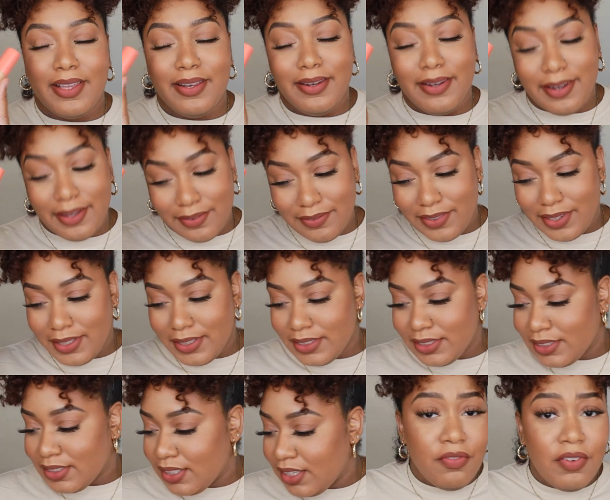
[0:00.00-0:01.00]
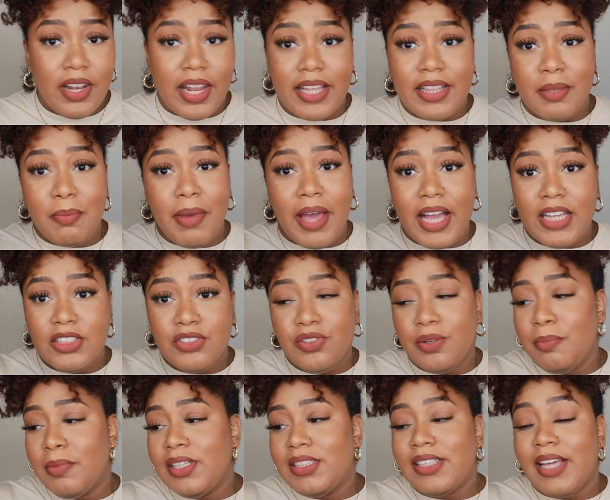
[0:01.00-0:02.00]
Love it. For like the past
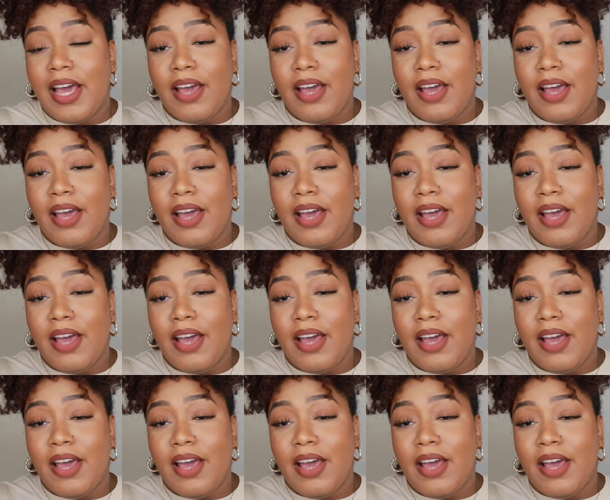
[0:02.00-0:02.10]
three months,